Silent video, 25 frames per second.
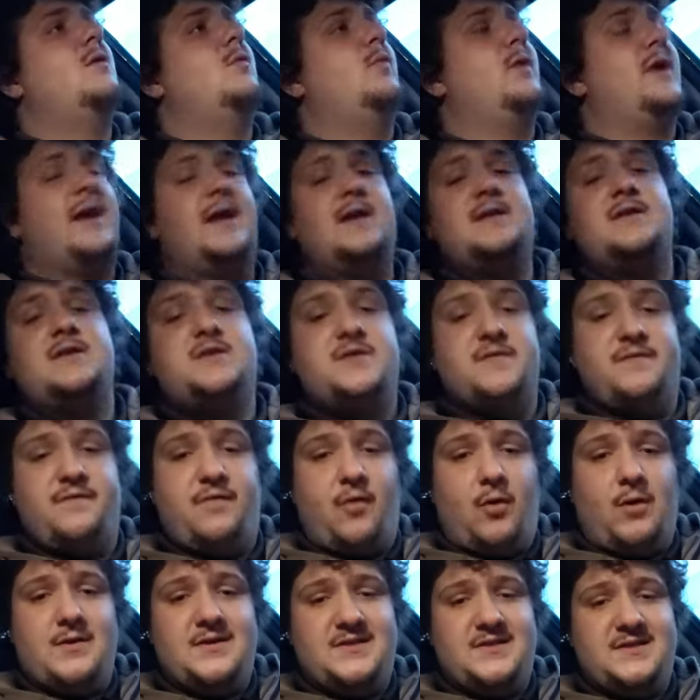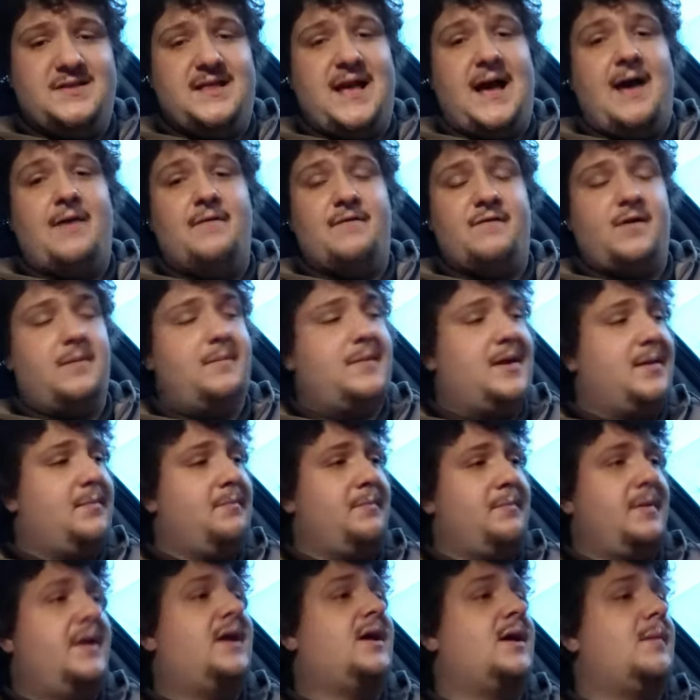we need to divorce that from
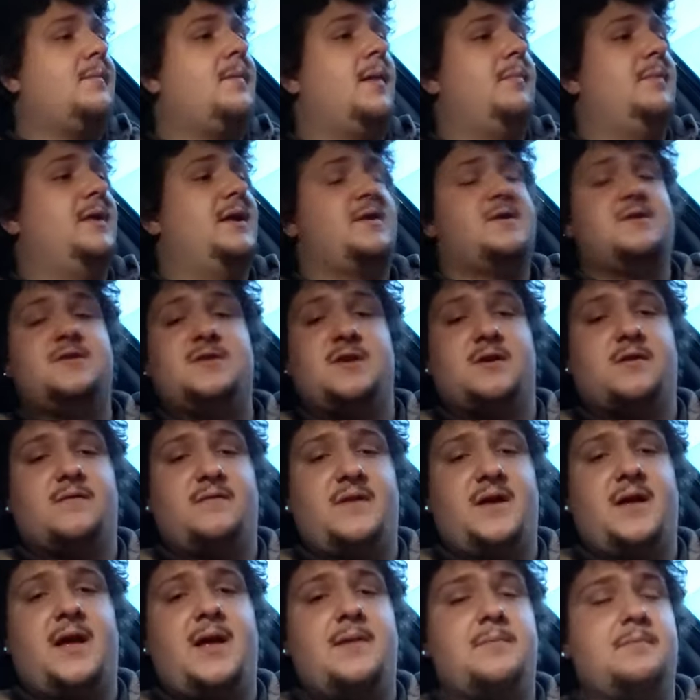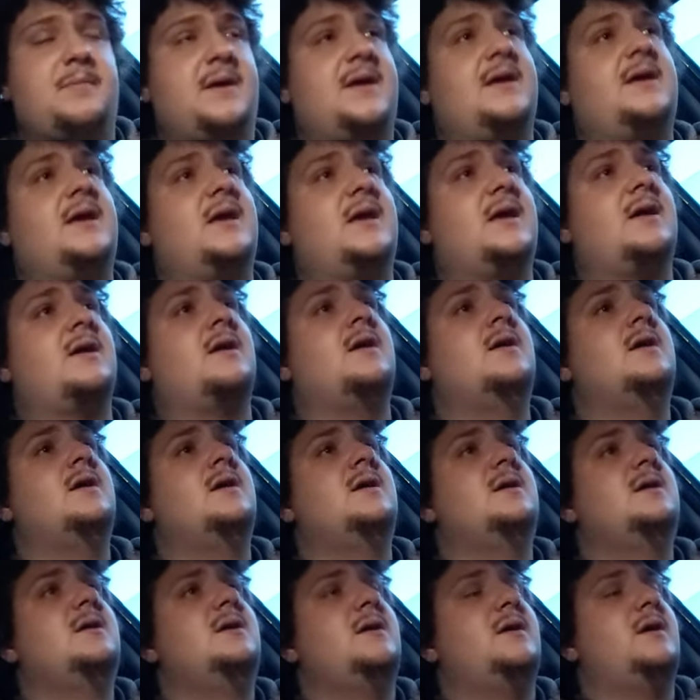him being a public servant and being,
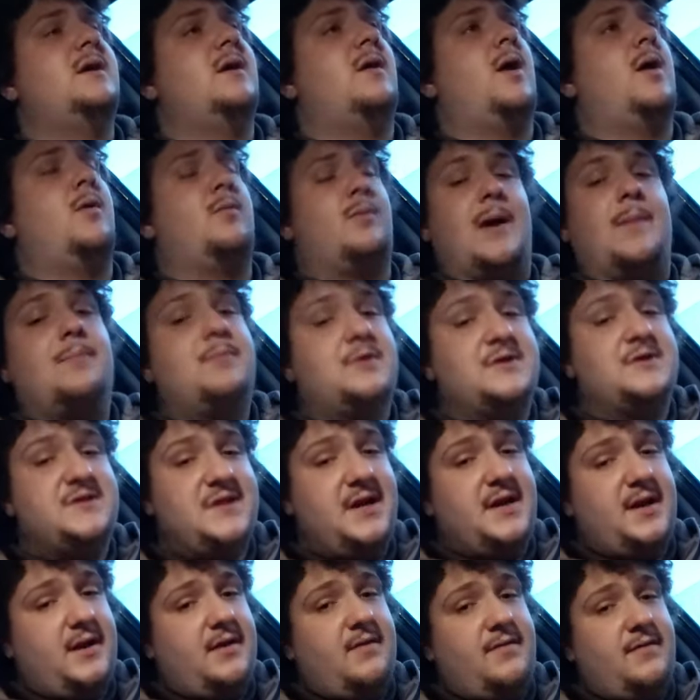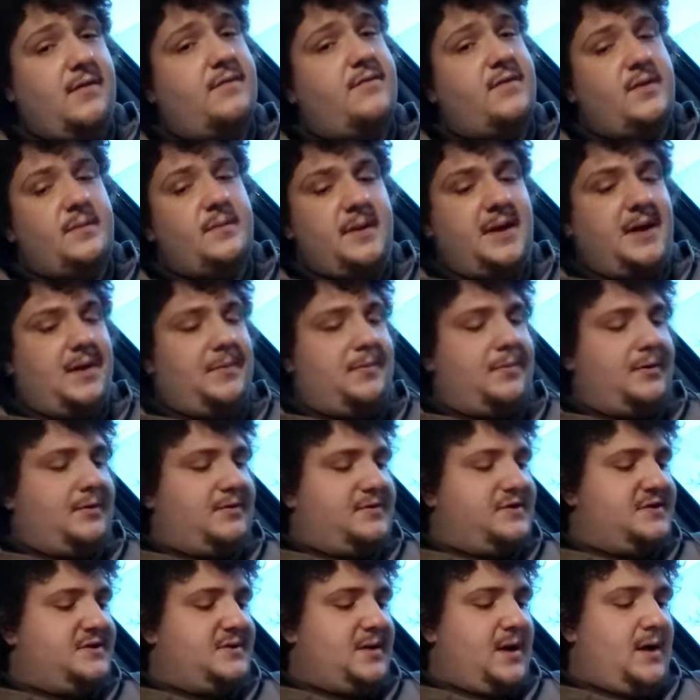you know, a representative of the
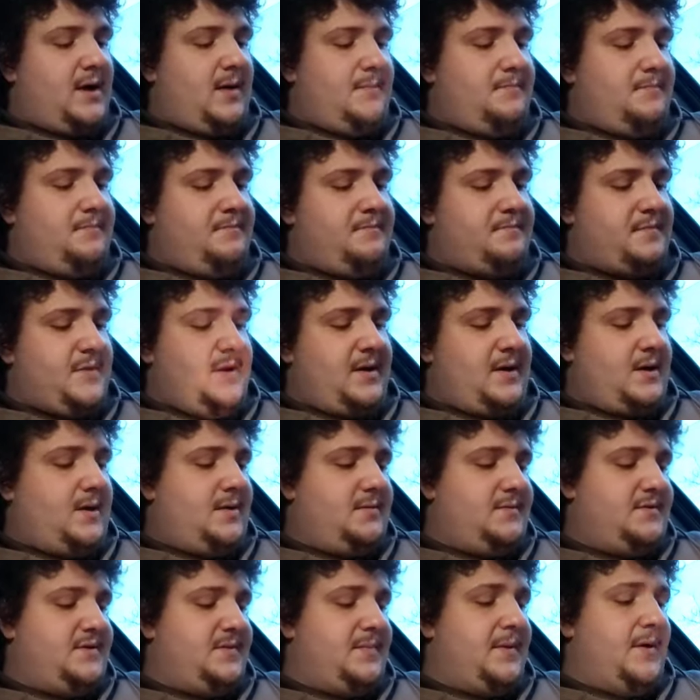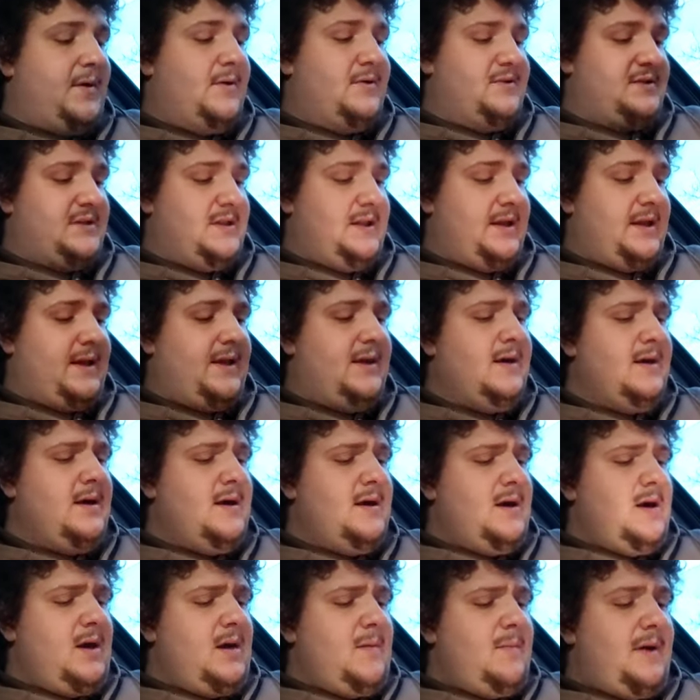people, supposedly,
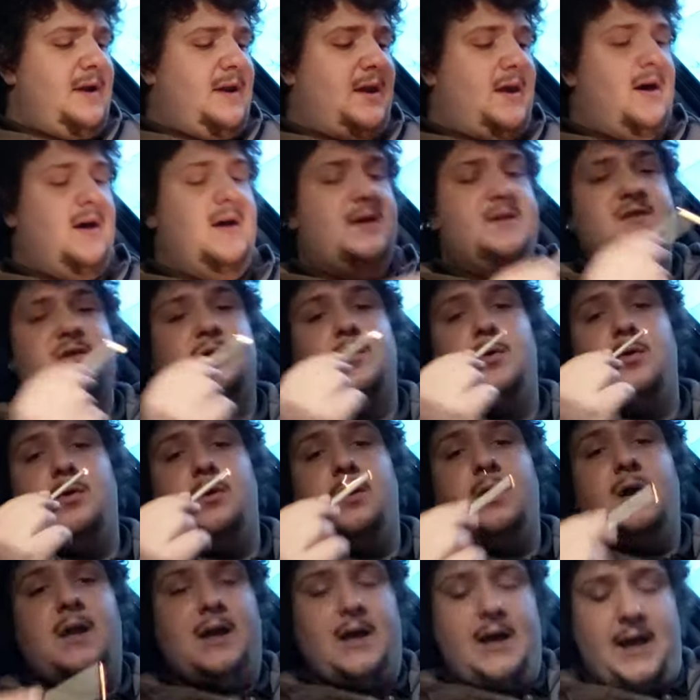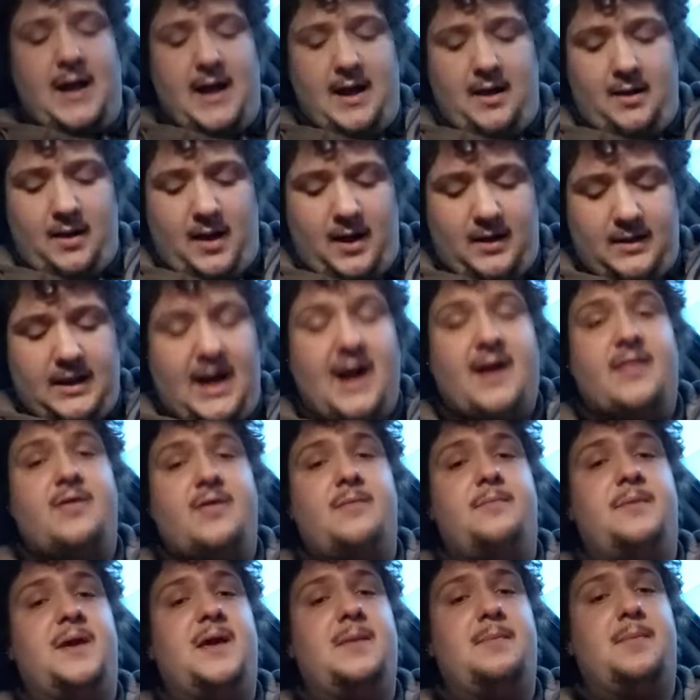because, hell, a lot of
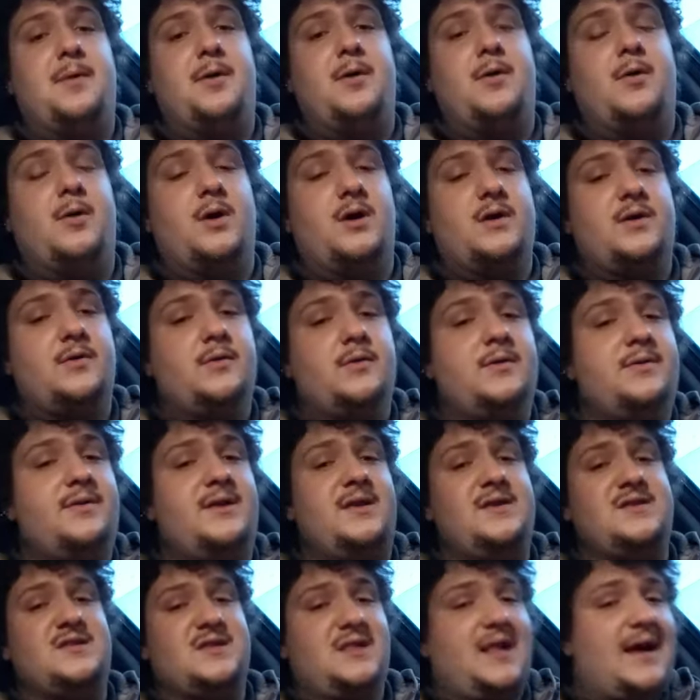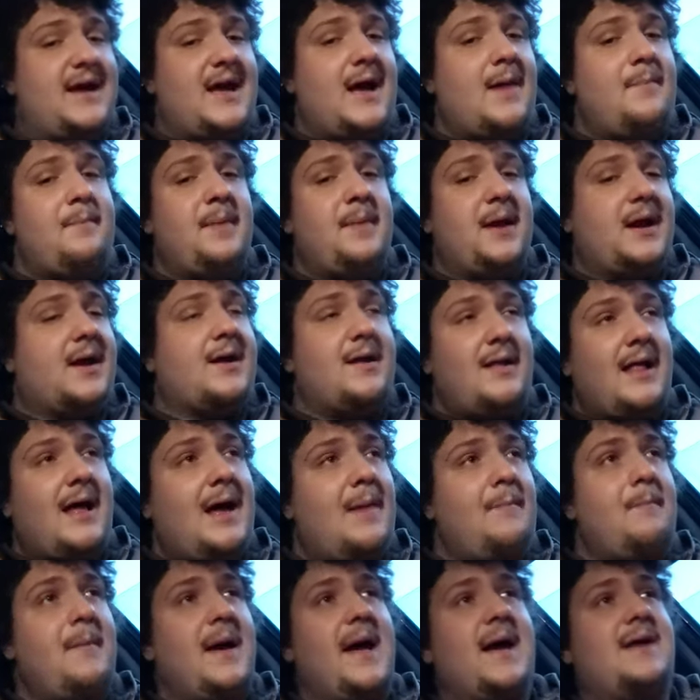the people who are doing these lay epic
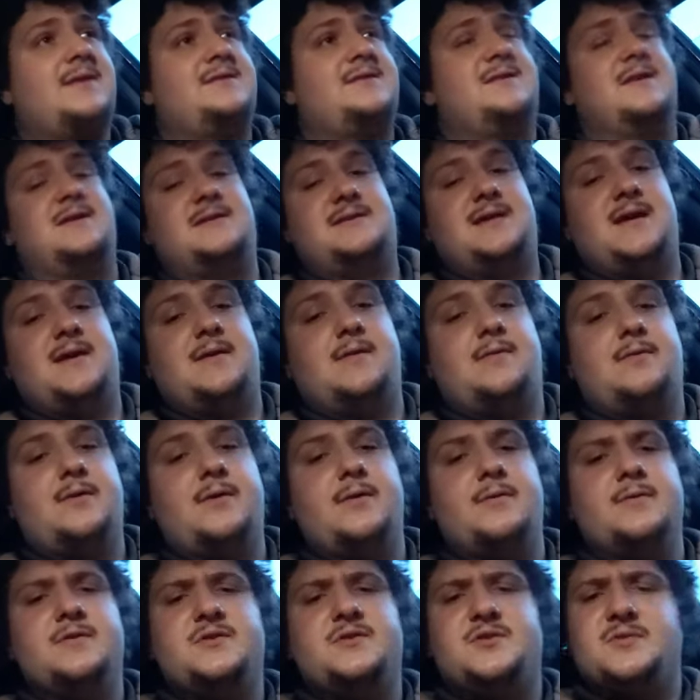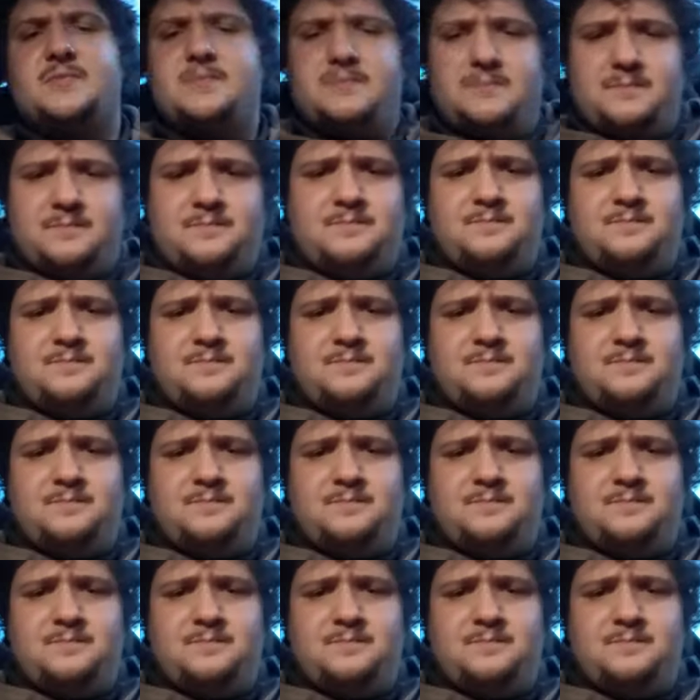clapbacks at Ted Cruz